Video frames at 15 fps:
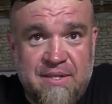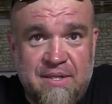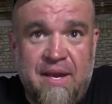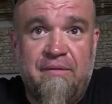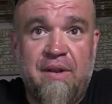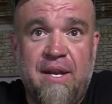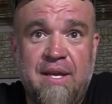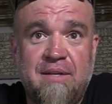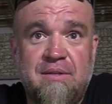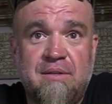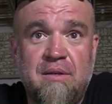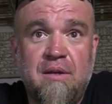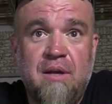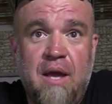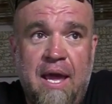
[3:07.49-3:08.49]
70s
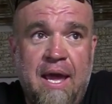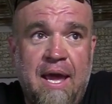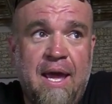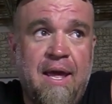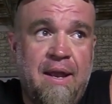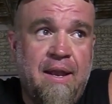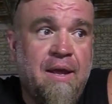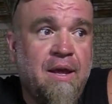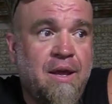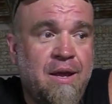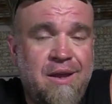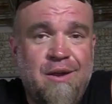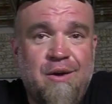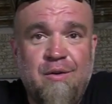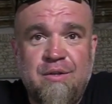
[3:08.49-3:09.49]
and
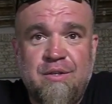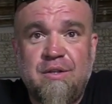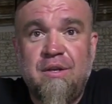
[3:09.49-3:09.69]
you know,